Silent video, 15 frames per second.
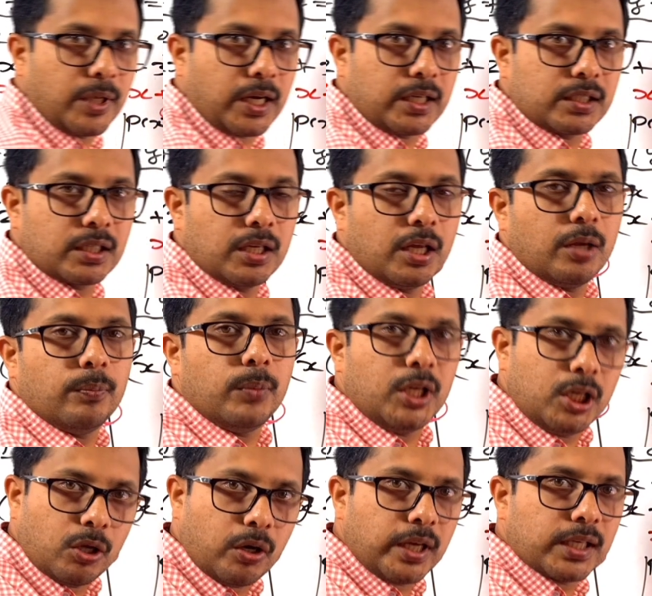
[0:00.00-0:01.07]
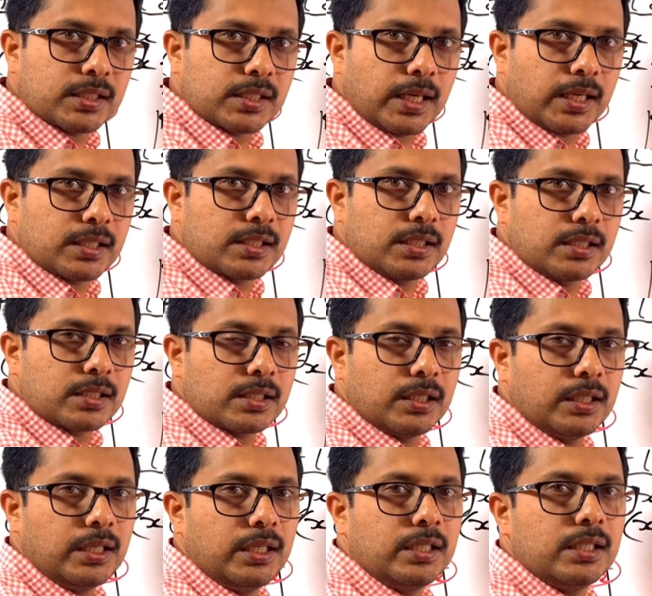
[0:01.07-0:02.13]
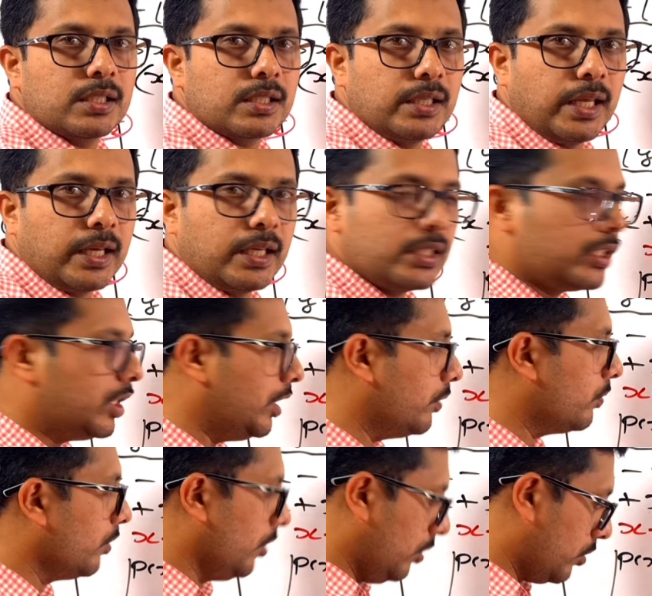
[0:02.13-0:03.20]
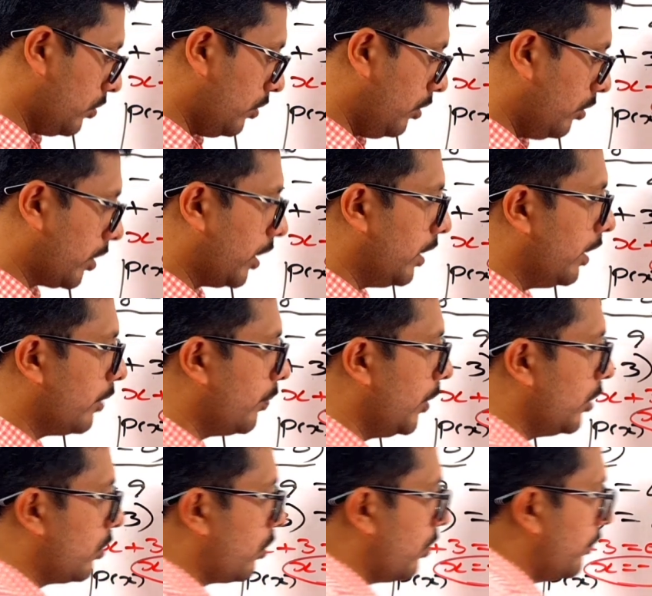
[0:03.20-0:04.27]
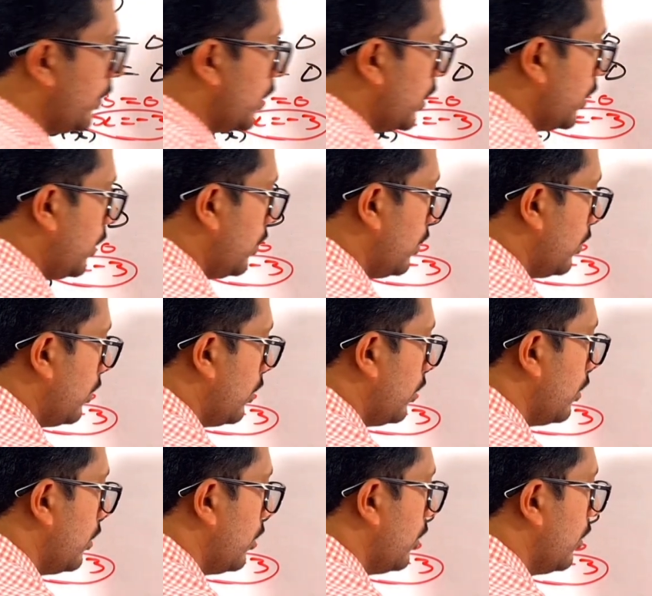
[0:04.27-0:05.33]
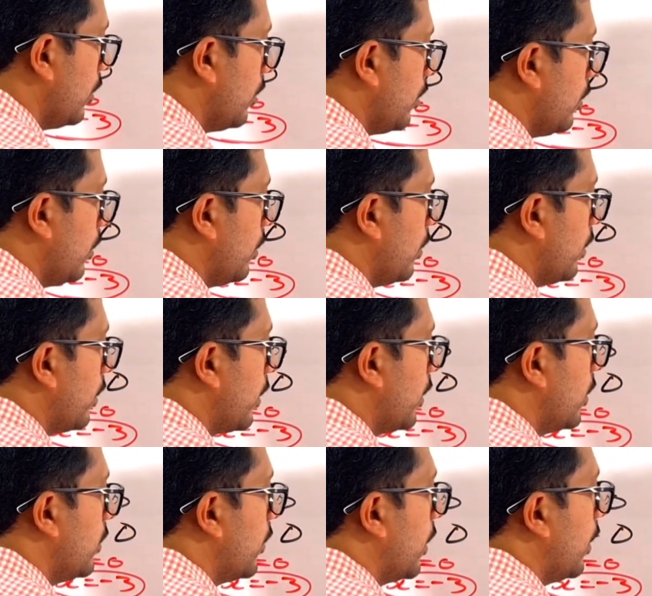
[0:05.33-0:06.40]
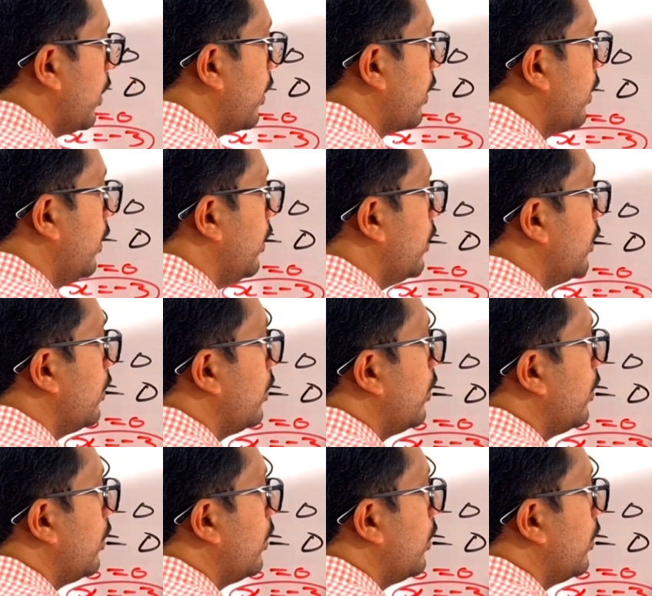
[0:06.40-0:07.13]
I right? Below x-axis it is negative. So okay, let me draw with the red color.